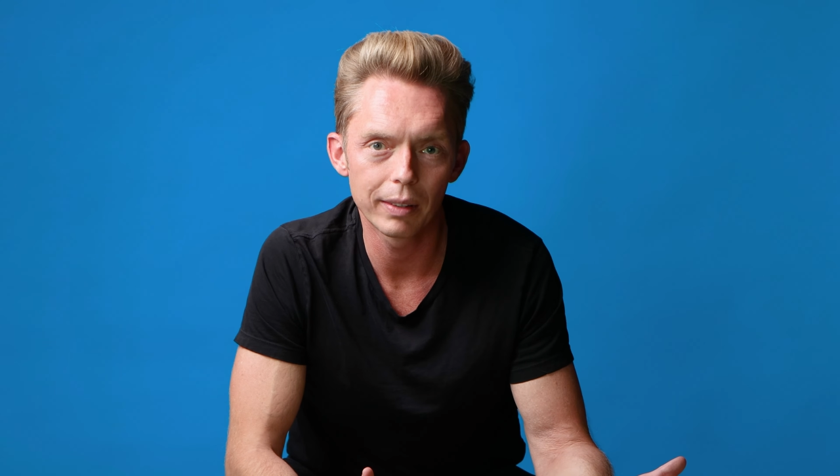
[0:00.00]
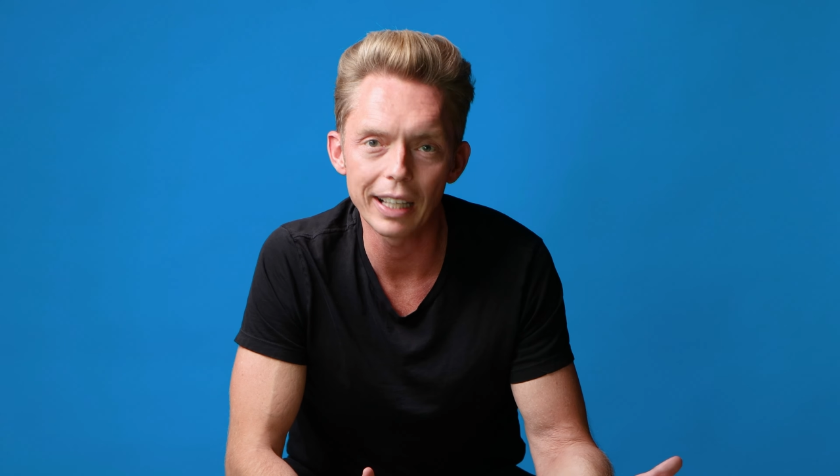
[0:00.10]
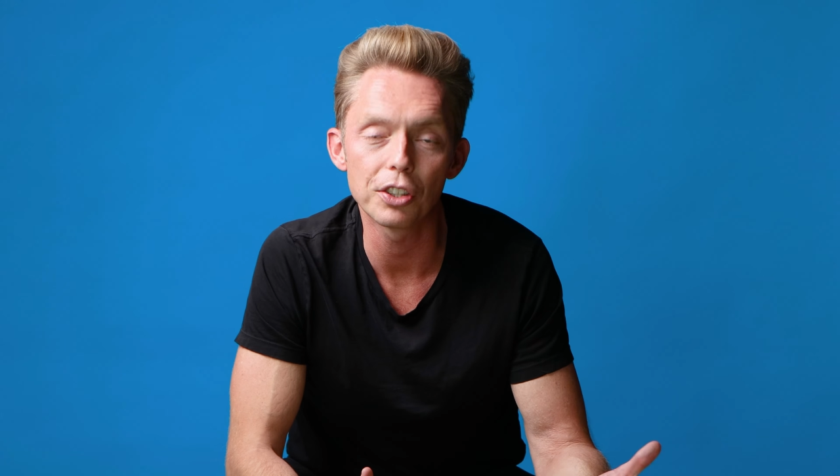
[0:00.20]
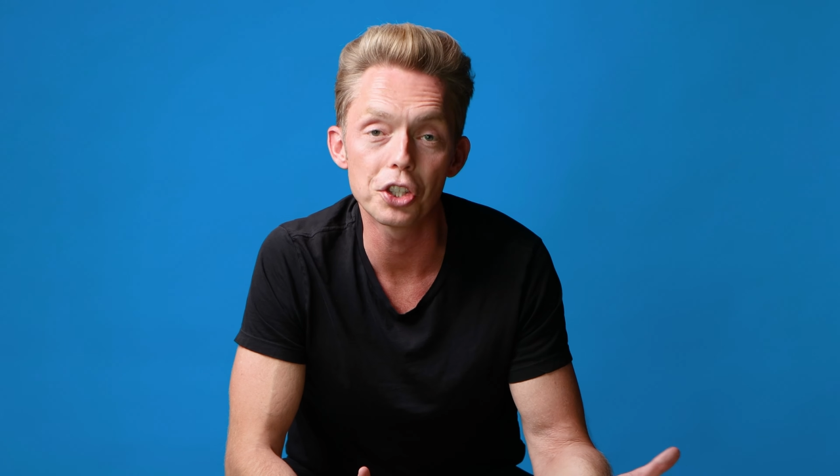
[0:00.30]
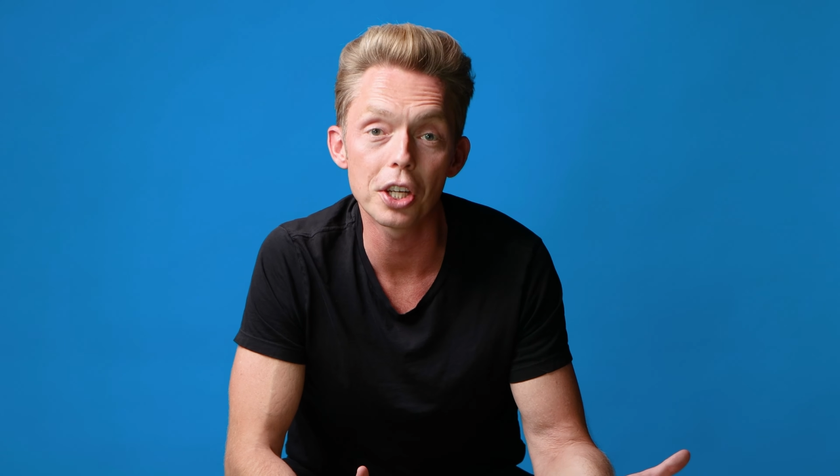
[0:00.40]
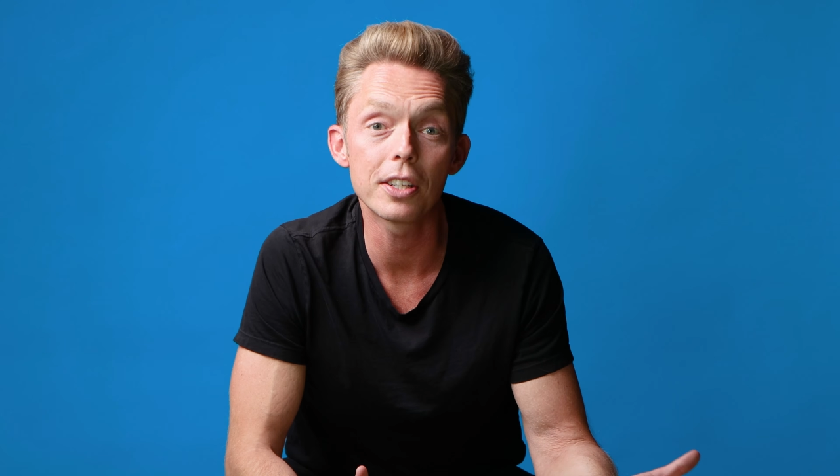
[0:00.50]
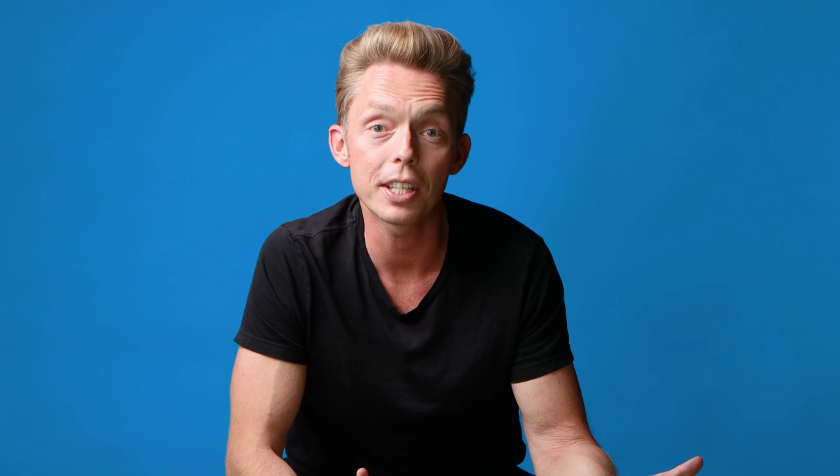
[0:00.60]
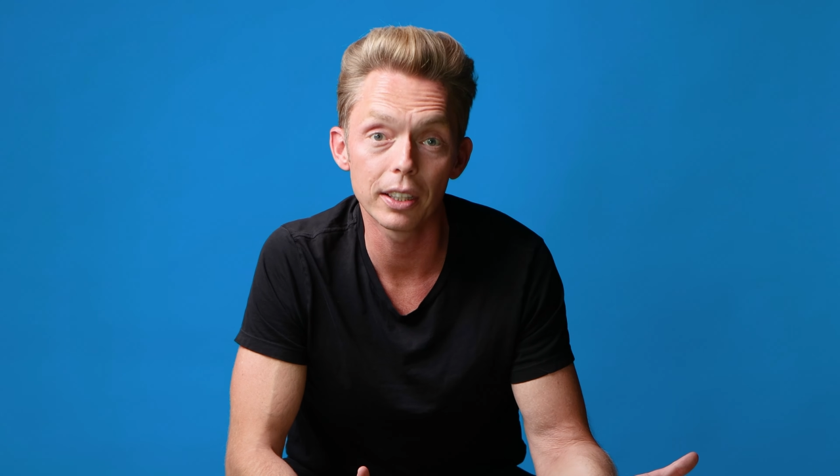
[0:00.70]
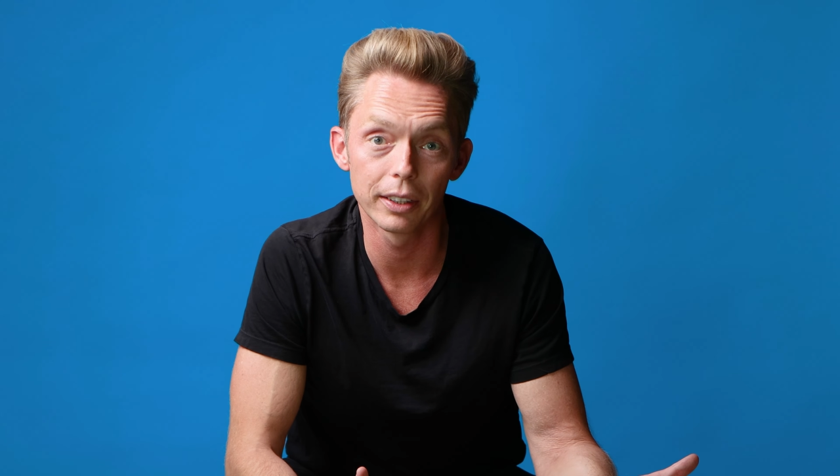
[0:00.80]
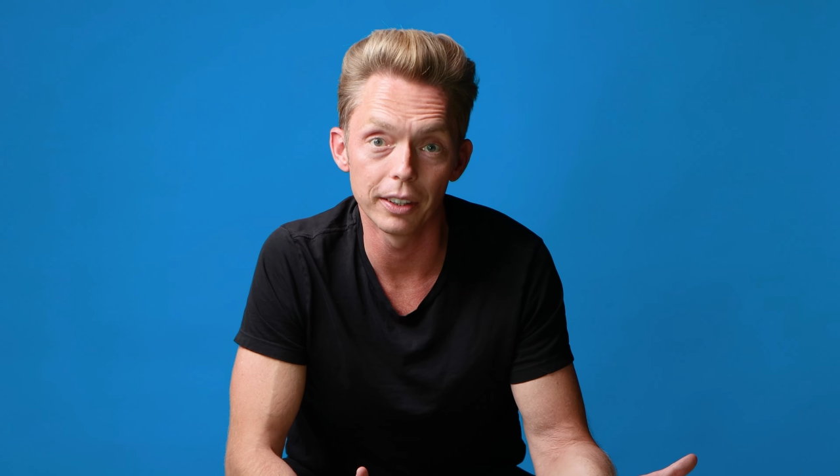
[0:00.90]
That's a
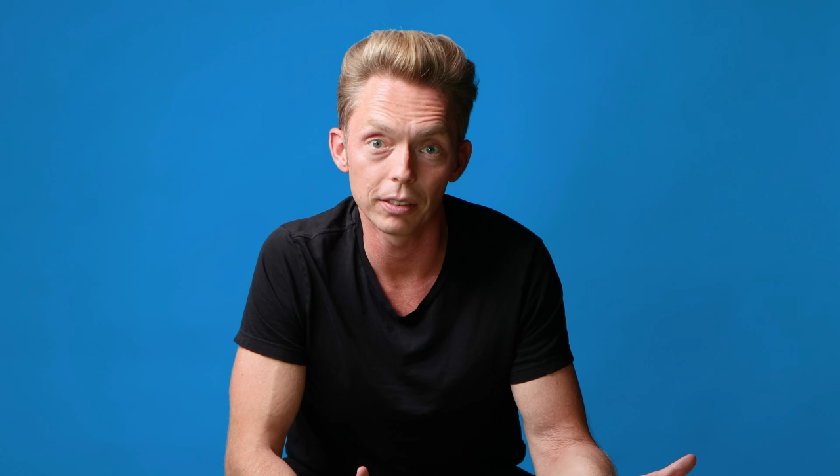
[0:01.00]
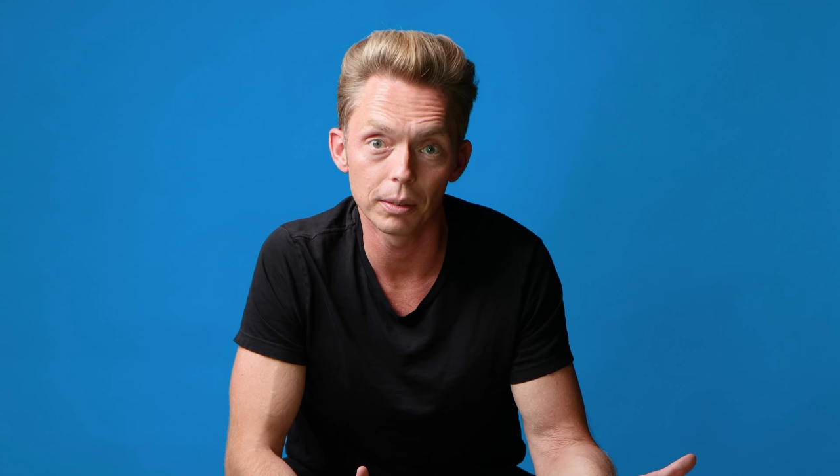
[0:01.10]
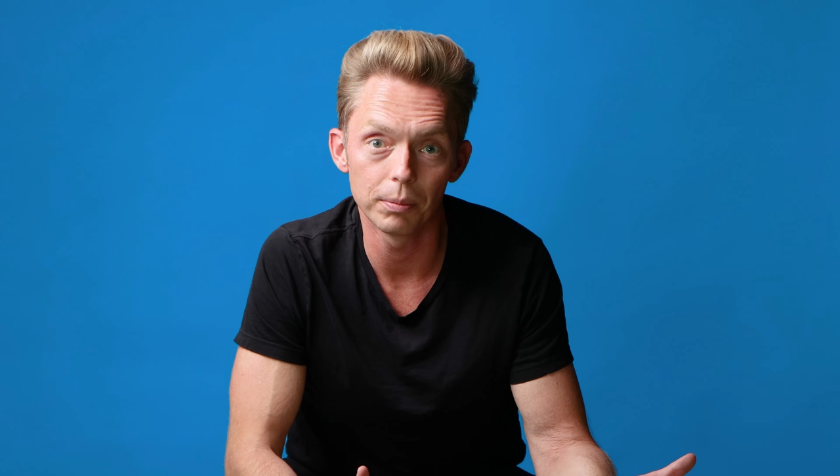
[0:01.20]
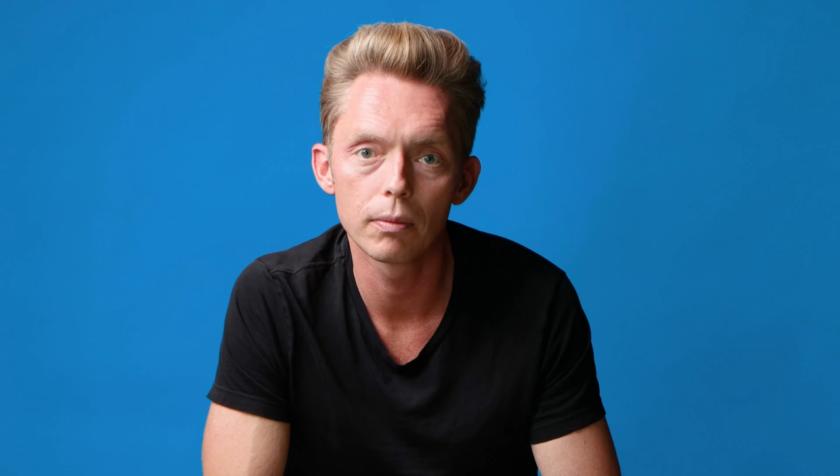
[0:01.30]
gentilism.